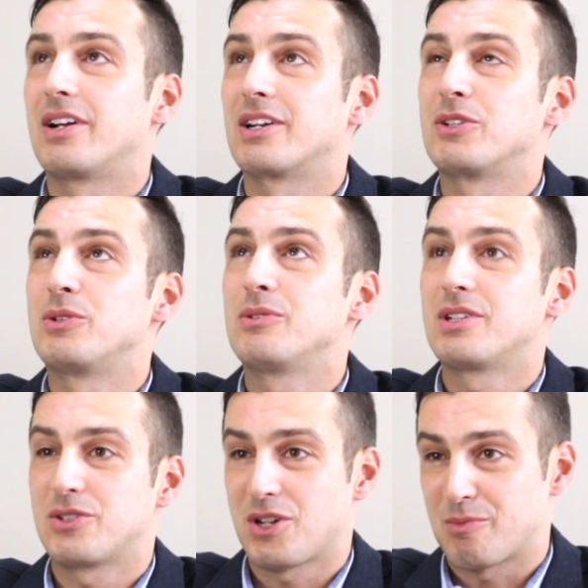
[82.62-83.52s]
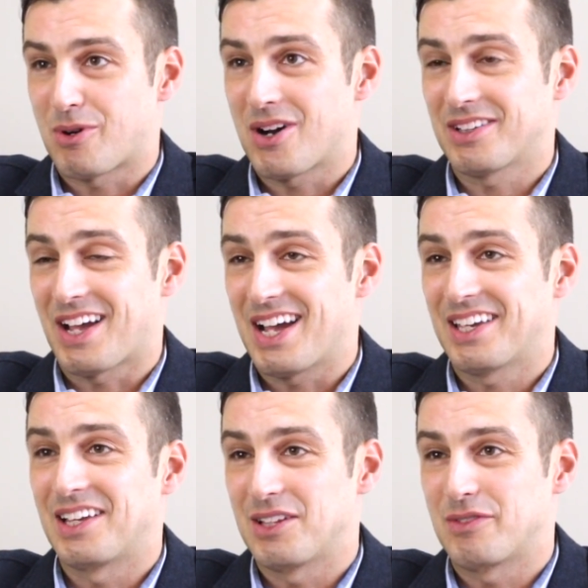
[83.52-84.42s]
Ergun Tercan product I
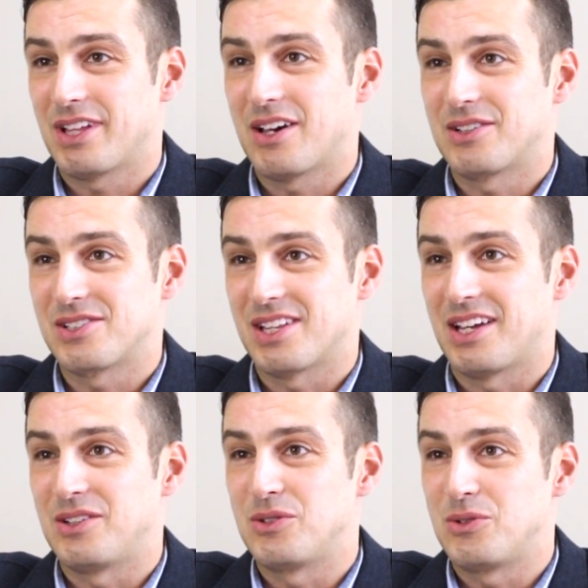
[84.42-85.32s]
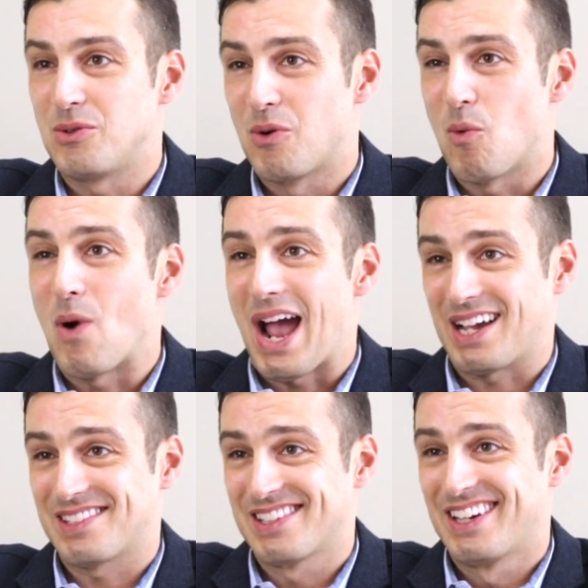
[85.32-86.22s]
can't live without is that new wax